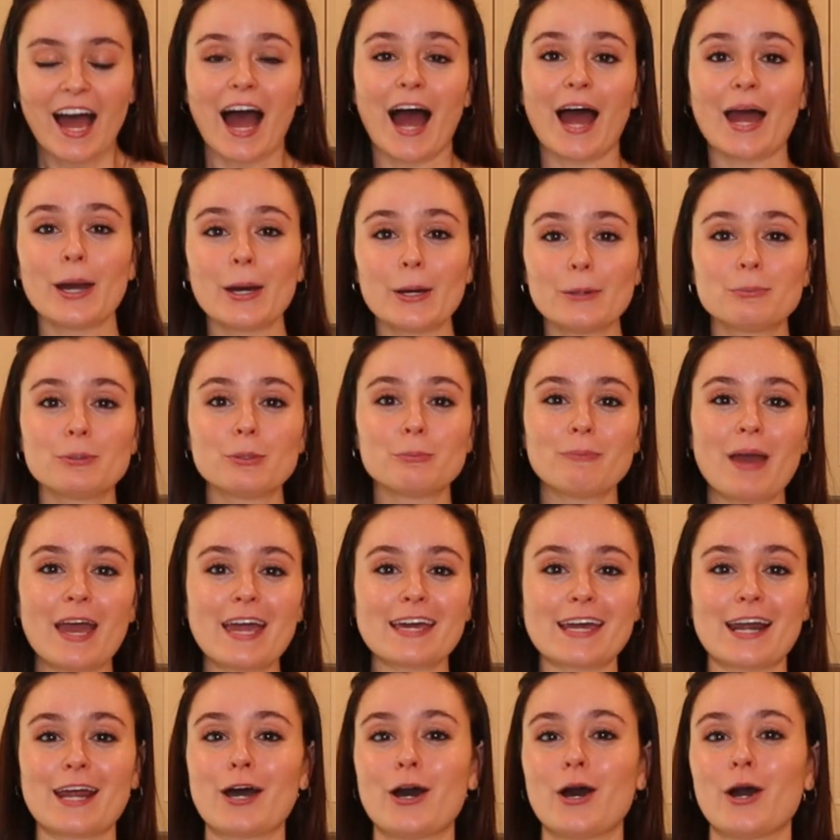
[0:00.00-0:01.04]
I hope you
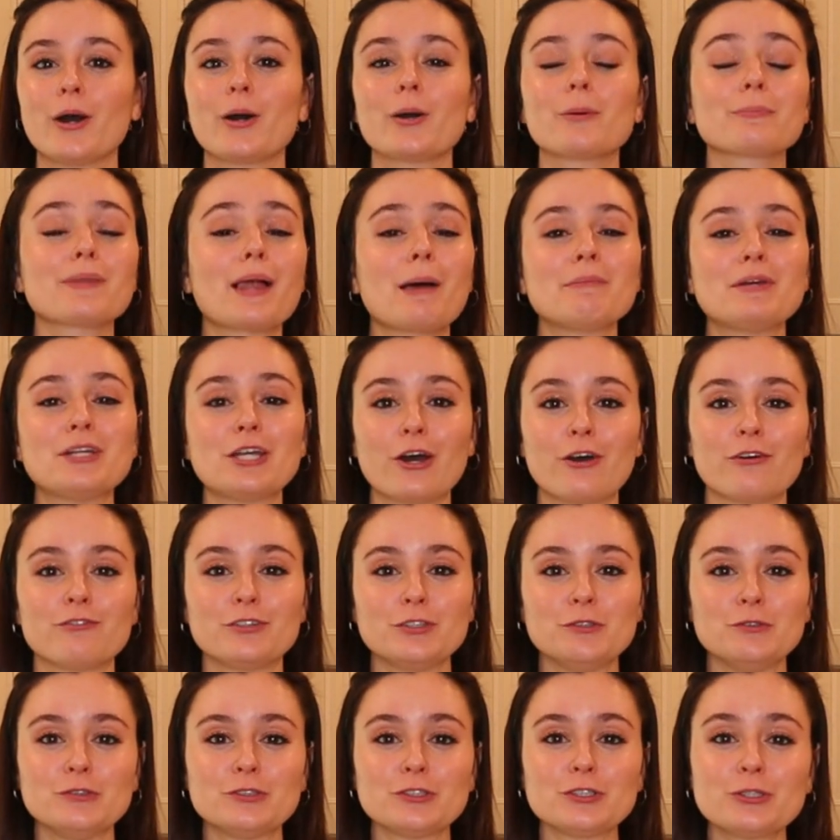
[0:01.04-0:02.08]
make it at home. Let me know
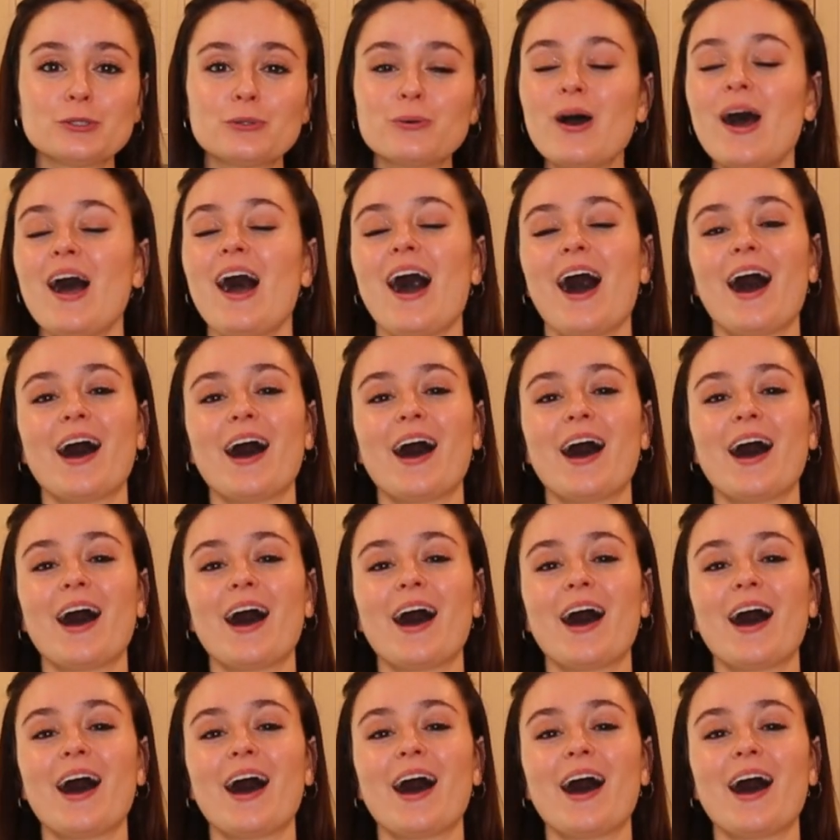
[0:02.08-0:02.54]
if you do.